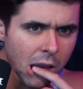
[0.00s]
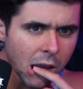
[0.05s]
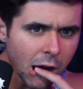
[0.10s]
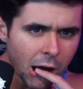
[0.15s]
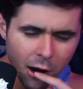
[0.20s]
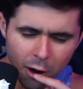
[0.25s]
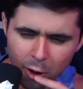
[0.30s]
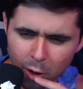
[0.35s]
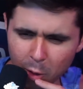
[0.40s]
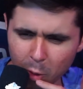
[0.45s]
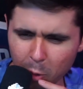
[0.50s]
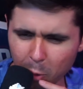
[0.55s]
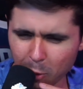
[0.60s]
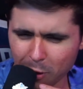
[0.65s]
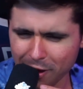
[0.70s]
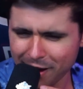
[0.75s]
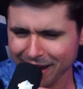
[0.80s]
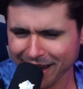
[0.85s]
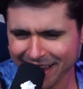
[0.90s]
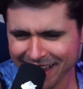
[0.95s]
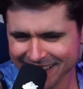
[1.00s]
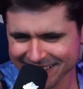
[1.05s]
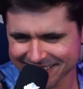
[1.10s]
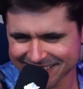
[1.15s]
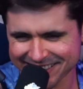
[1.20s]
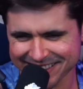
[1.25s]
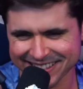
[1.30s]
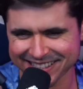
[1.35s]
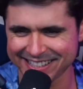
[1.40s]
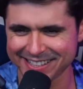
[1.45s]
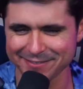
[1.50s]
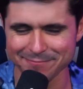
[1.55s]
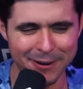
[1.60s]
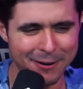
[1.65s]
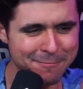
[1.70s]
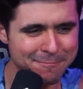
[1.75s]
Oh, what? My